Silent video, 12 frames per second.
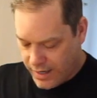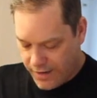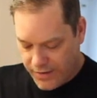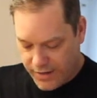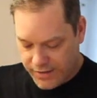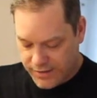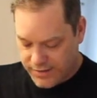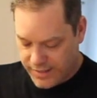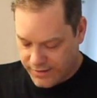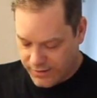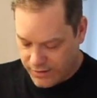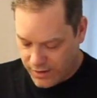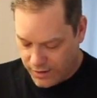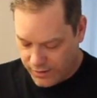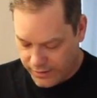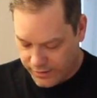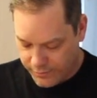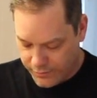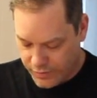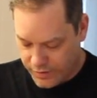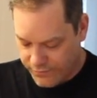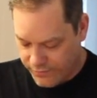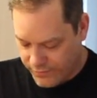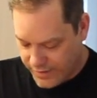and then I just take the garlic,
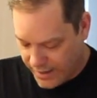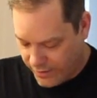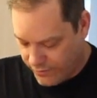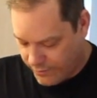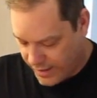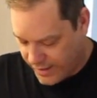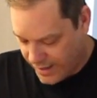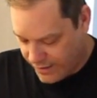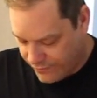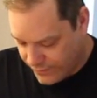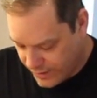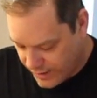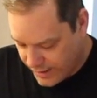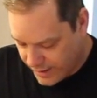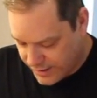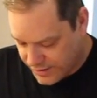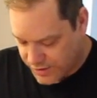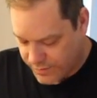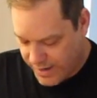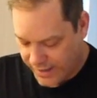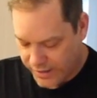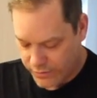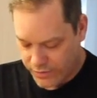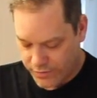put it down with my knife, and just
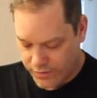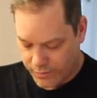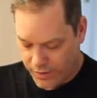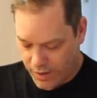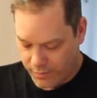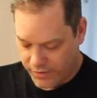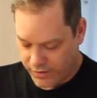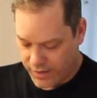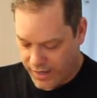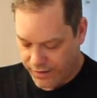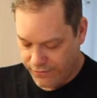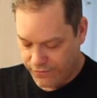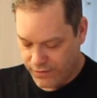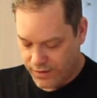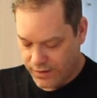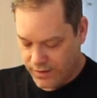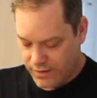smack it with the palm of your knife.